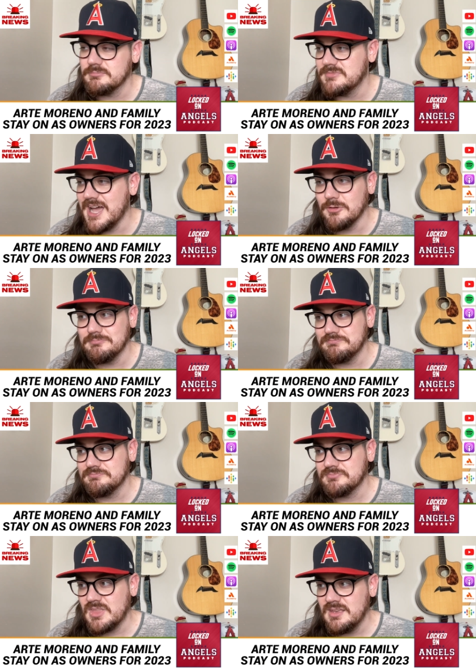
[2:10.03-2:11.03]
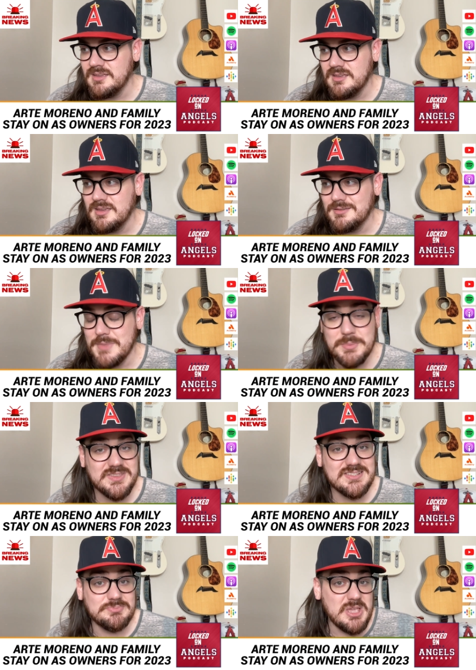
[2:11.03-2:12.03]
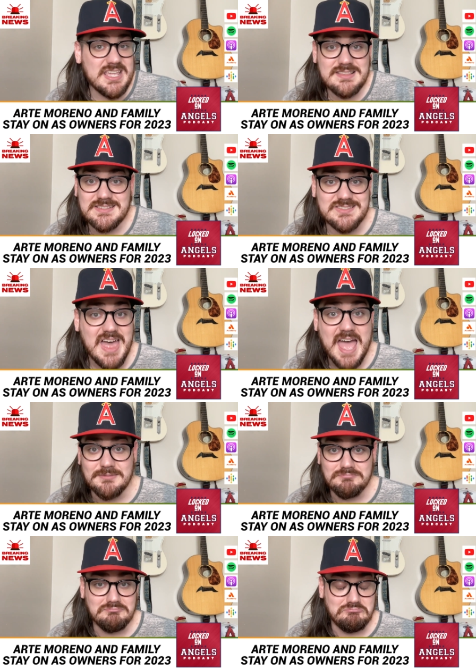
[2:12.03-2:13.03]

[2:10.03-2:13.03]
Now, maybe this means that